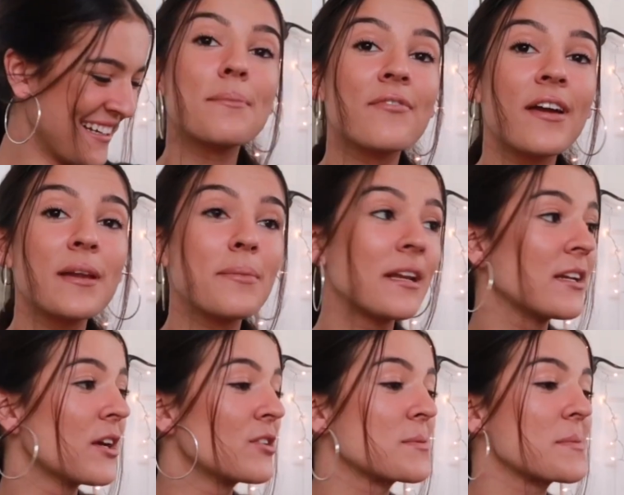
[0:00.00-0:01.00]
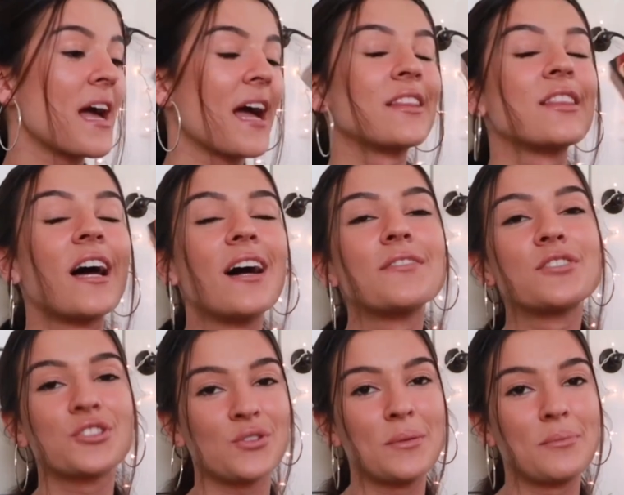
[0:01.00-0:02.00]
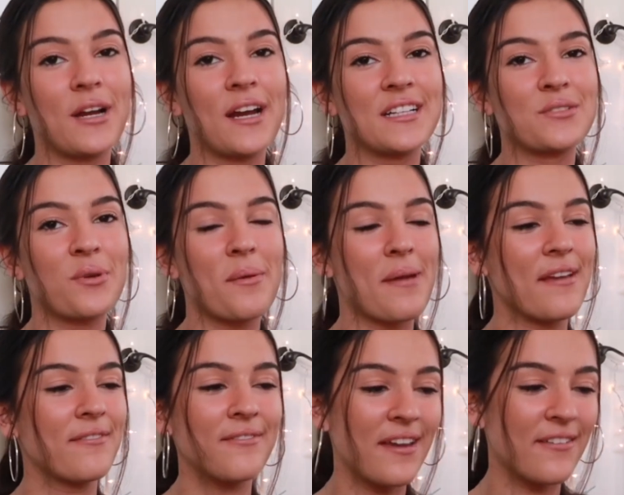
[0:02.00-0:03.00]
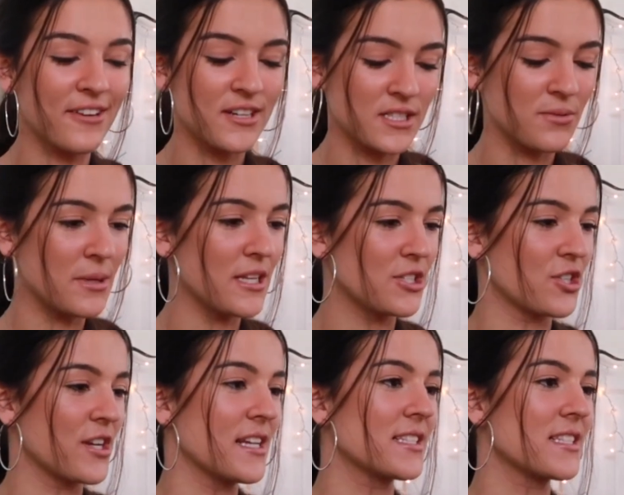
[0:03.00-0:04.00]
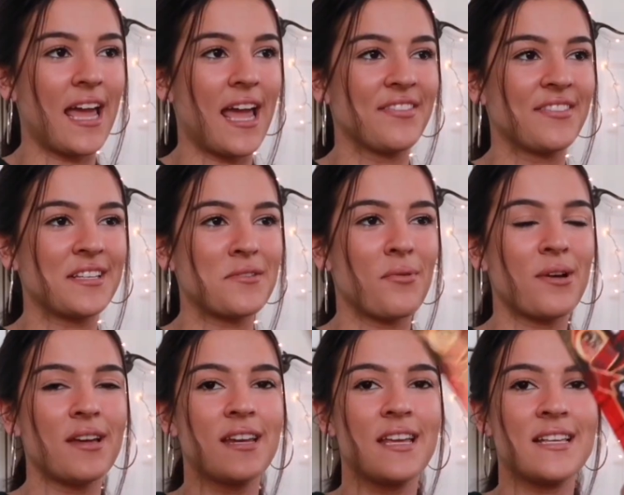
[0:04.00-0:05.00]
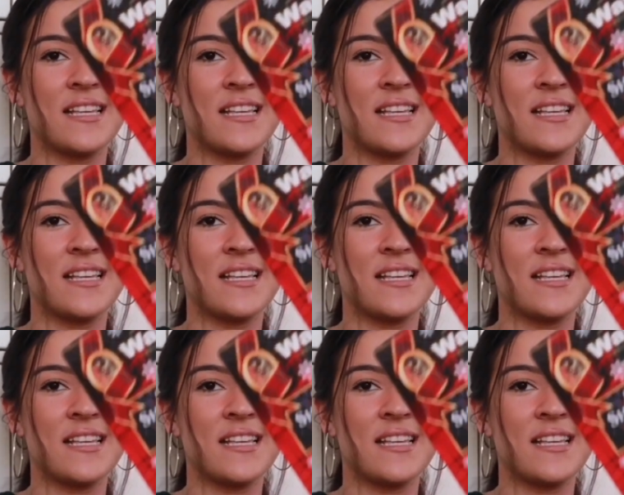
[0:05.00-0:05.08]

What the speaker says: If anybody knows me, I love shortbread. It's one of my favorite sweet treats. And this one is